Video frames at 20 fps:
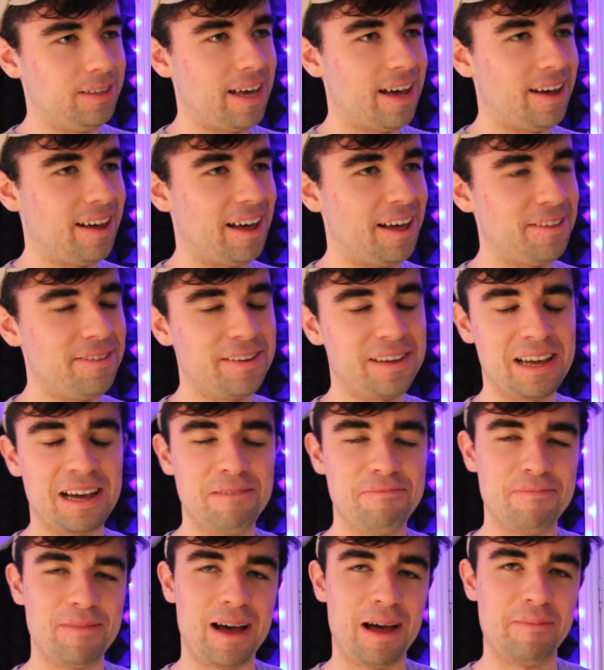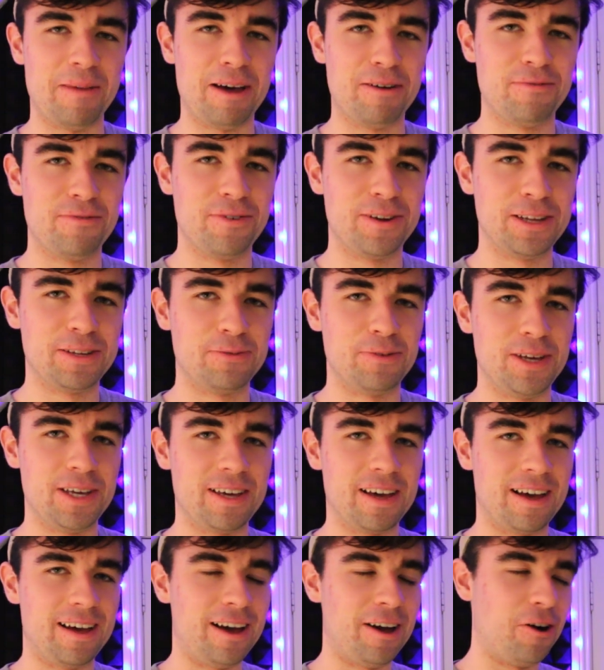yeah, I think I'm I'm out for this
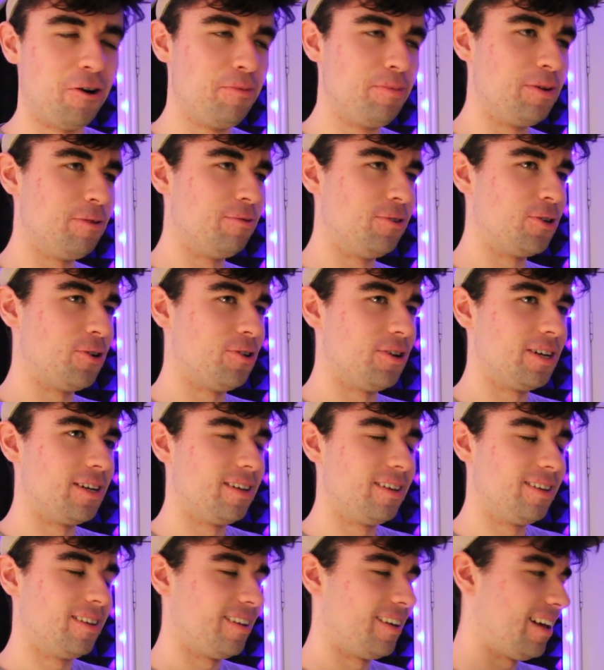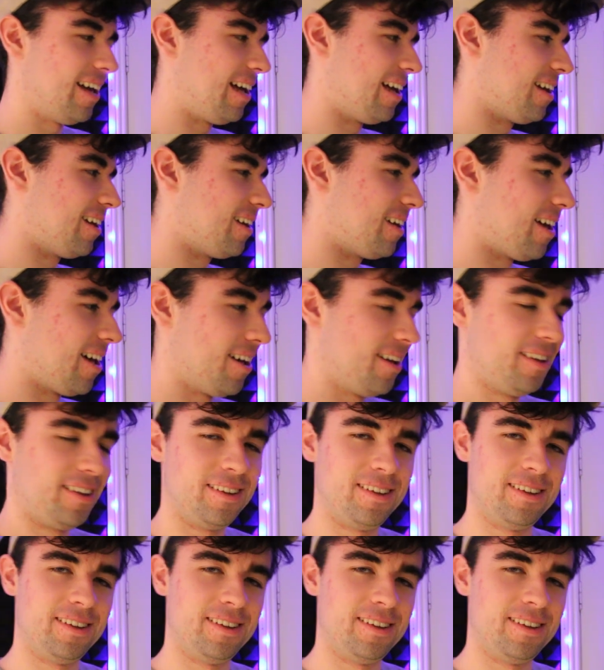week. I hope you enjoyed, and uh,